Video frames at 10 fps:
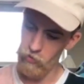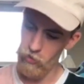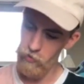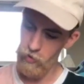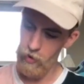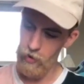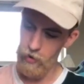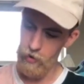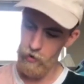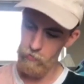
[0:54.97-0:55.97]

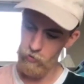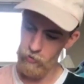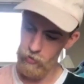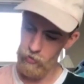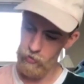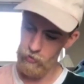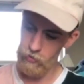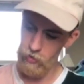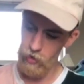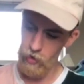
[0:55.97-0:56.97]
I'm just going to
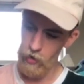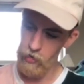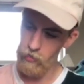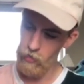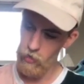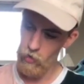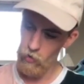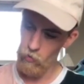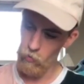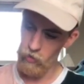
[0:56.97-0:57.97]
decide
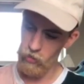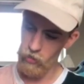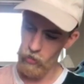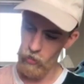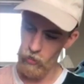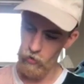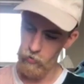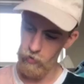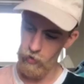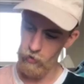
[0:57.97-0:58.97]
which colour I would
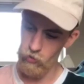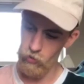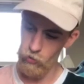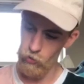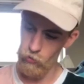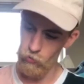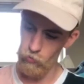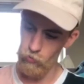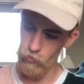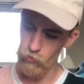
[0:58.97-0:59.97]
like to
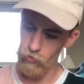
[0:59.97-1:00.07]
use.